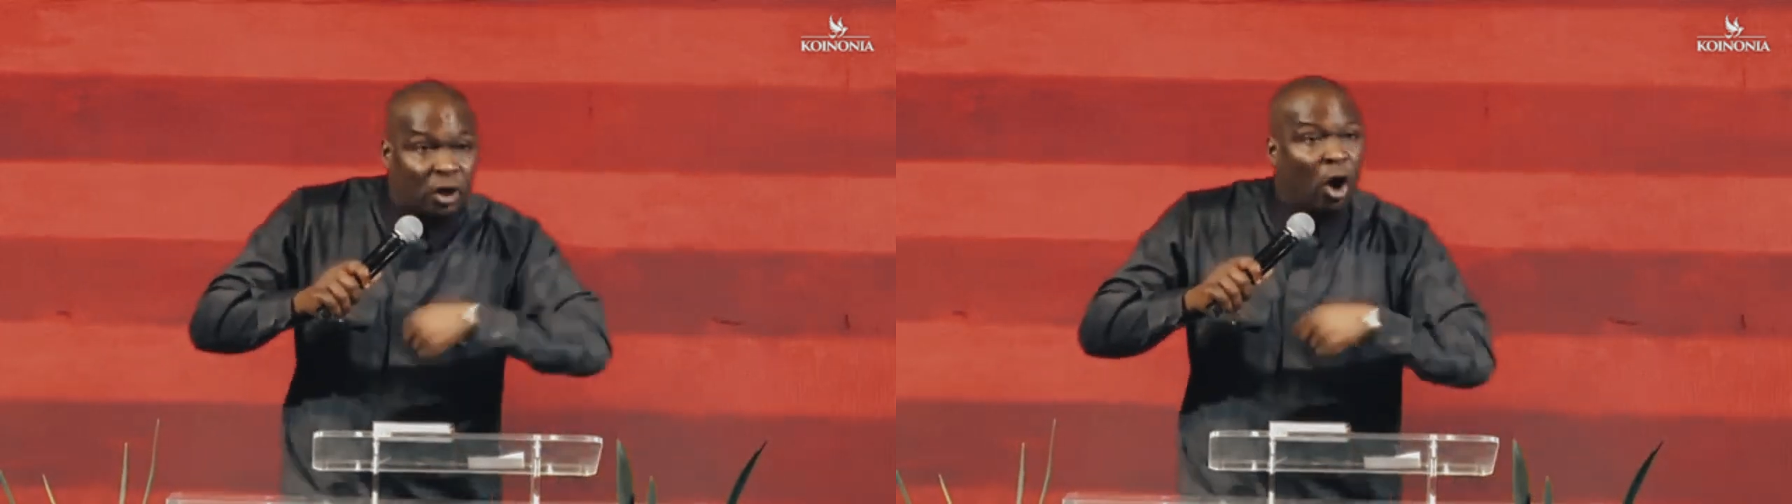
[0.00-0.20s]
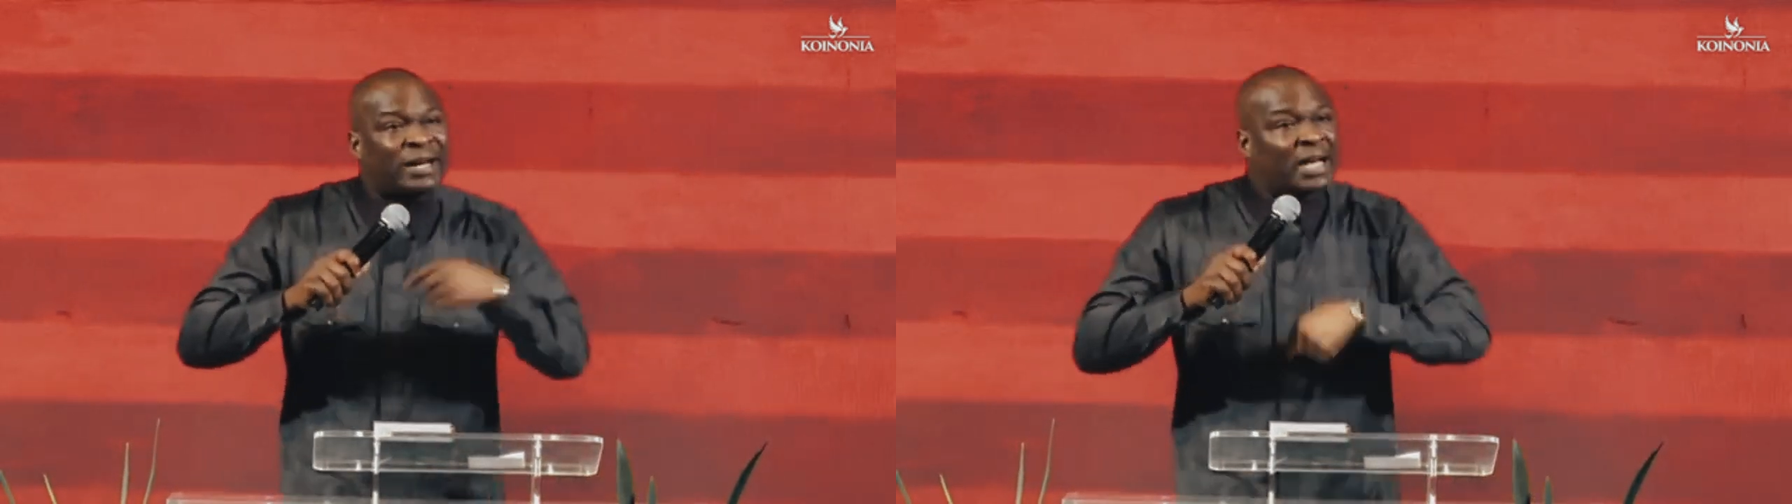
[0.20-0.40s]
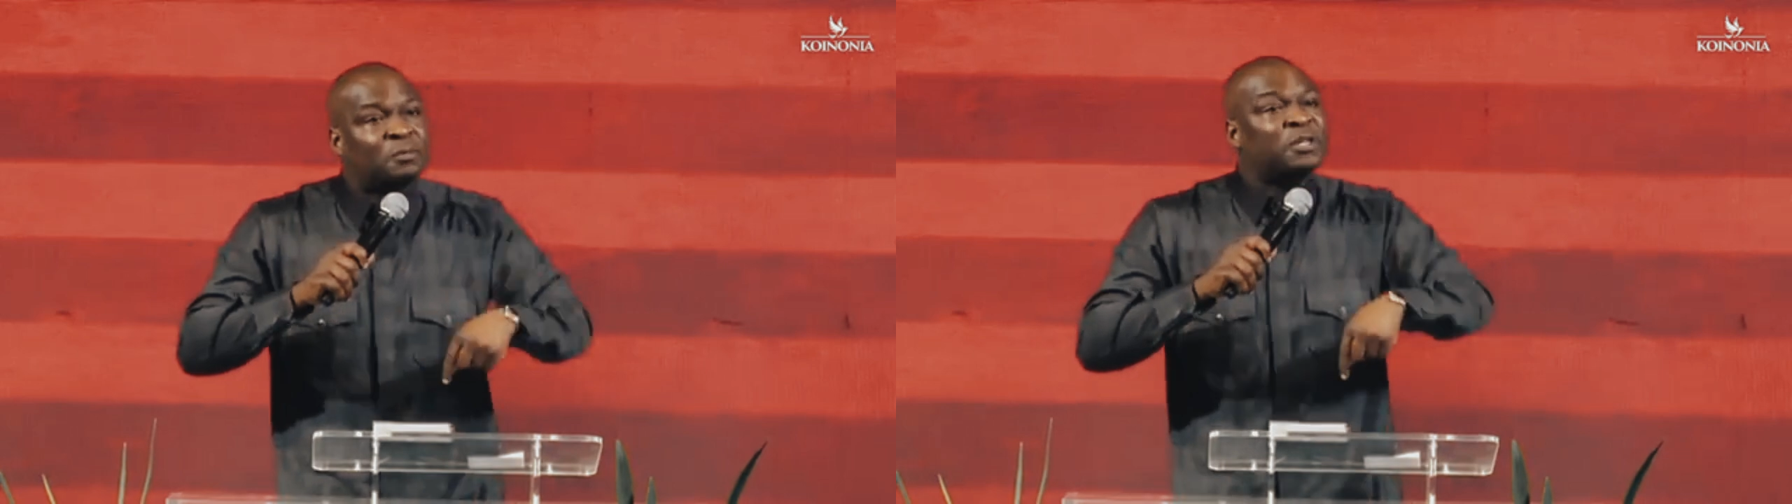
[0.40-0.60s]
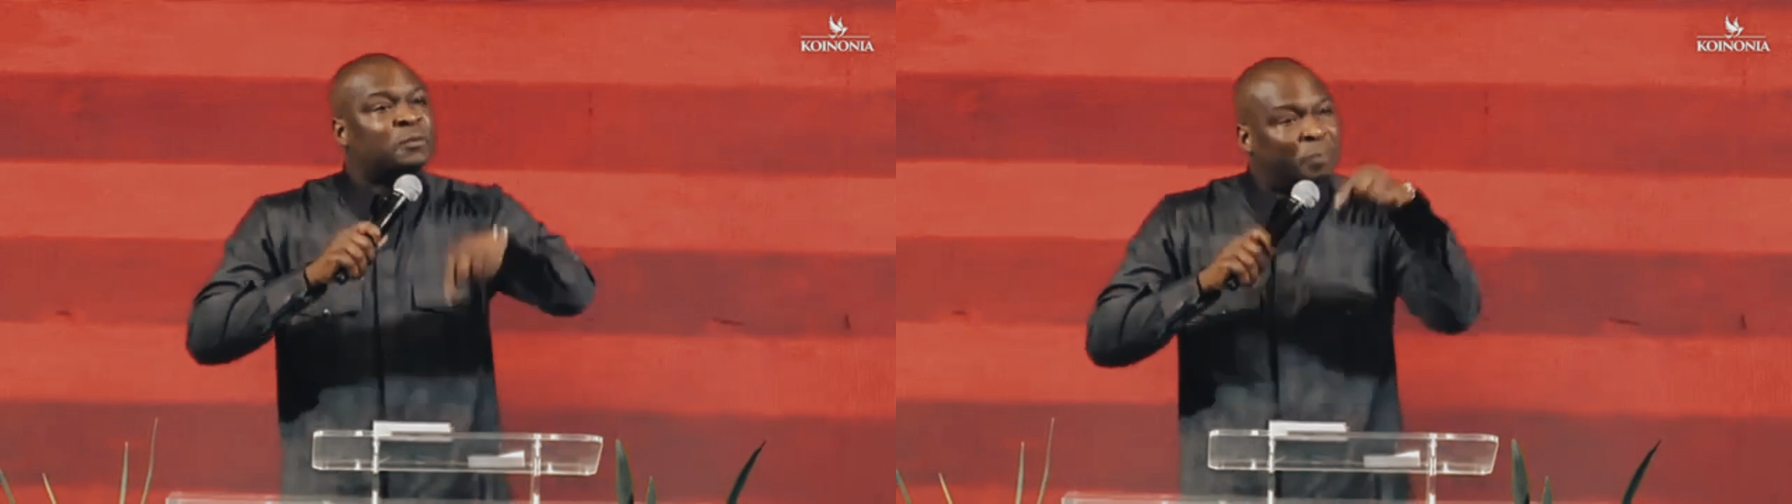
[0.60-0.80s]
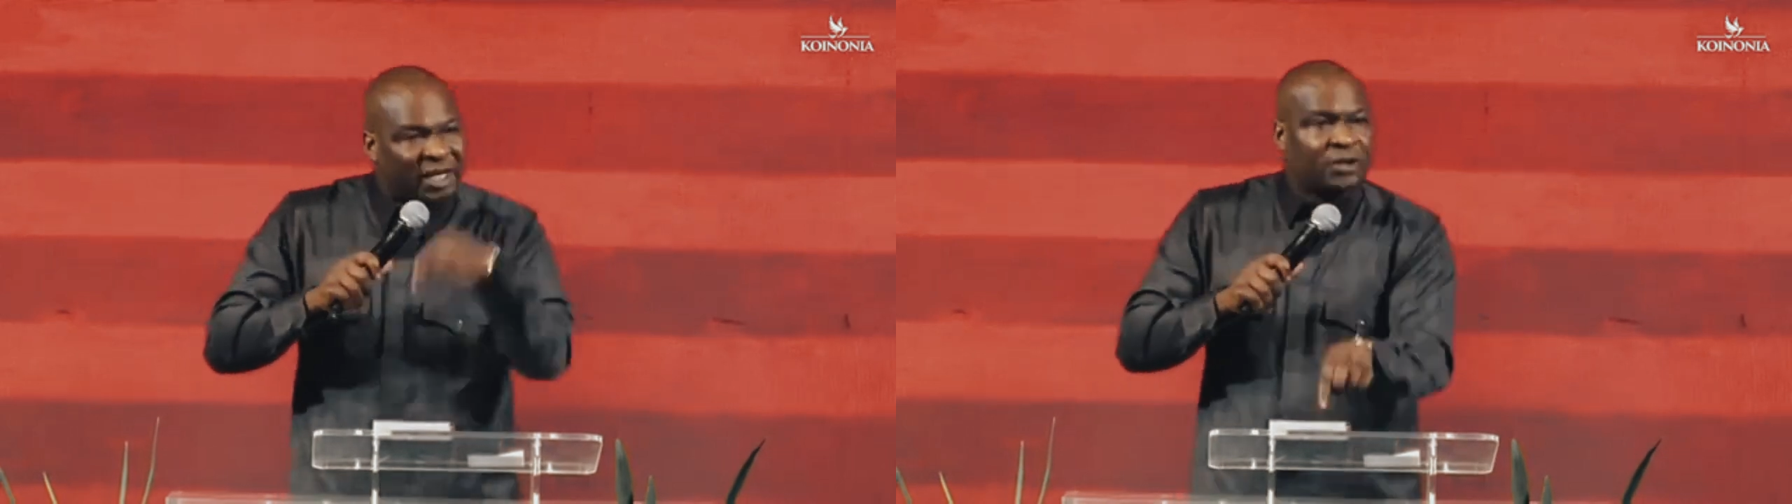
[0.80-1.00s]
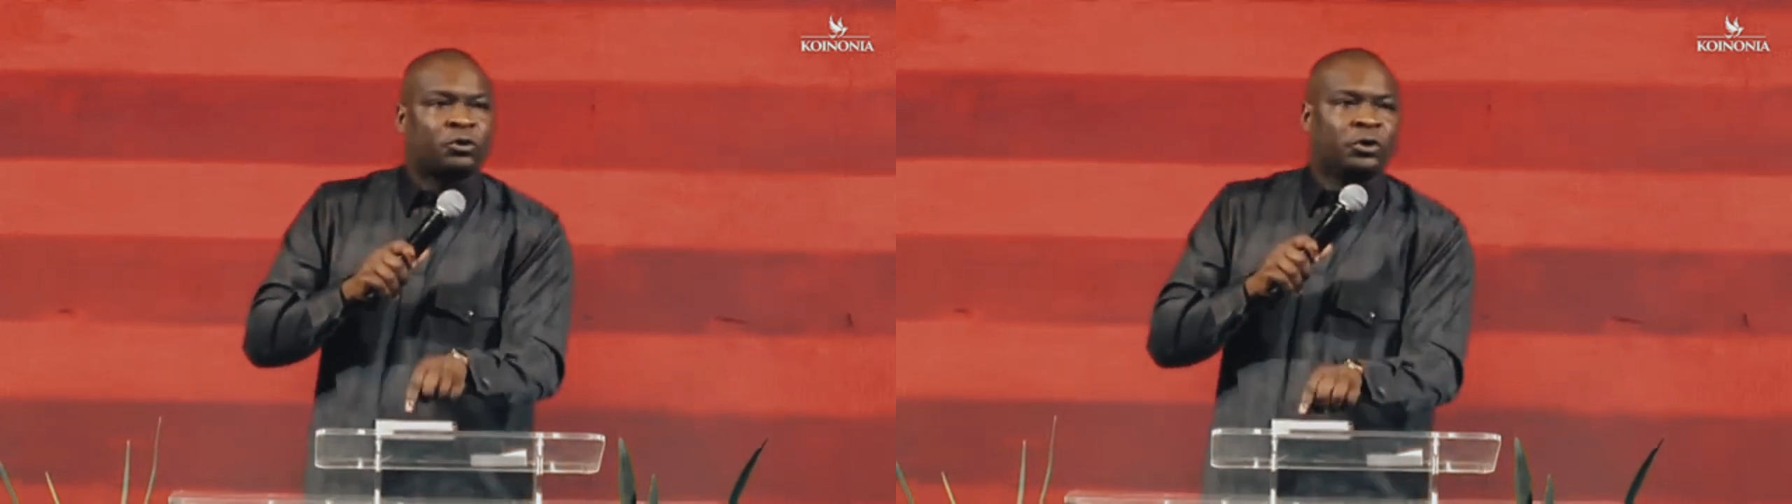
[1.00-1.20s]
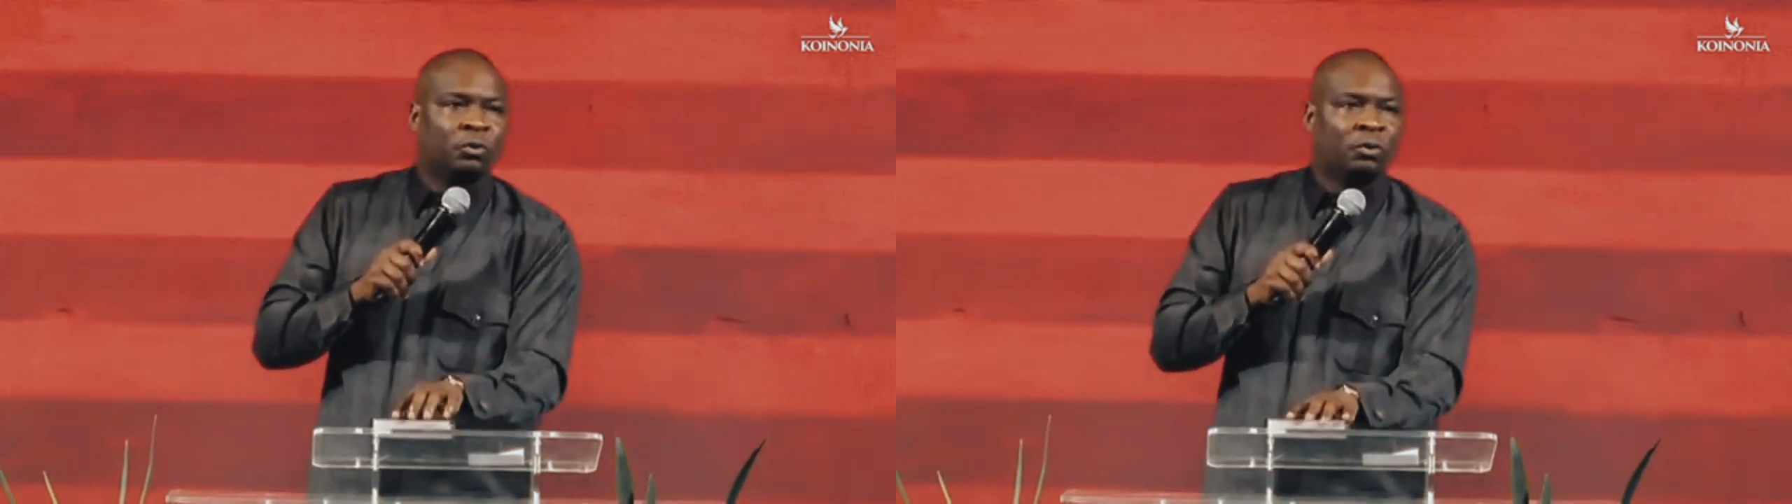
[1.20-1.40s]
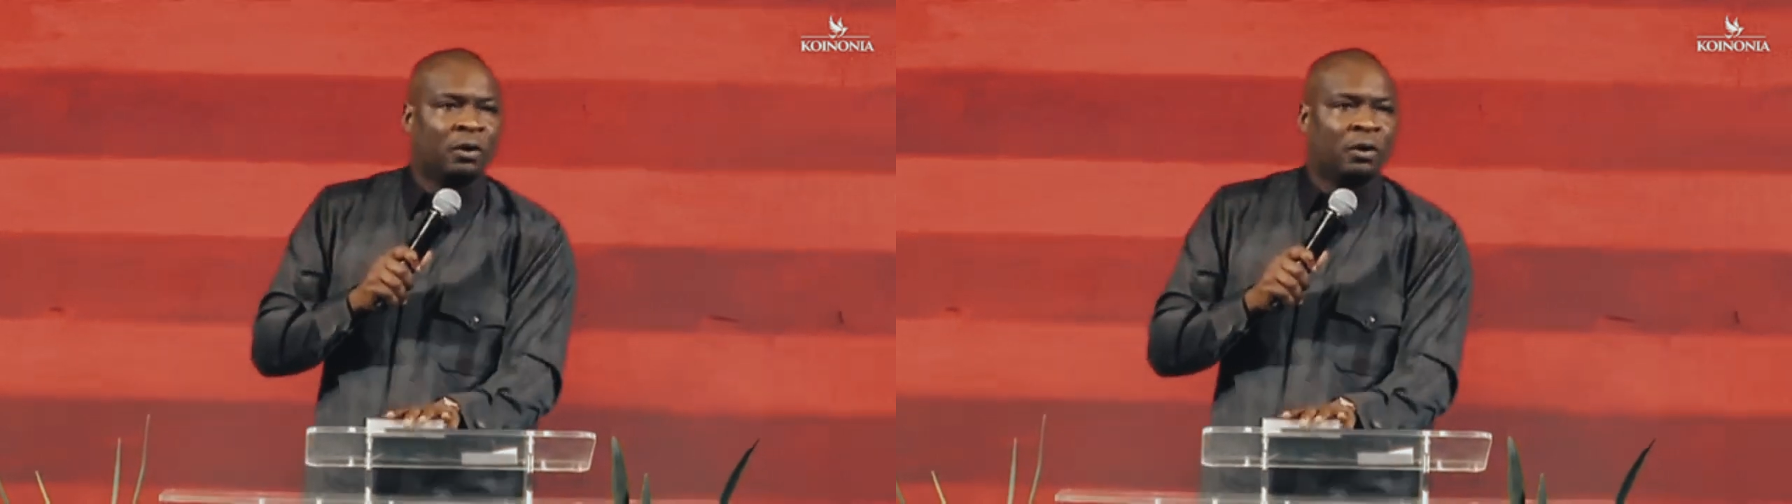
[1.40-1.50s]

God has been speaking to you.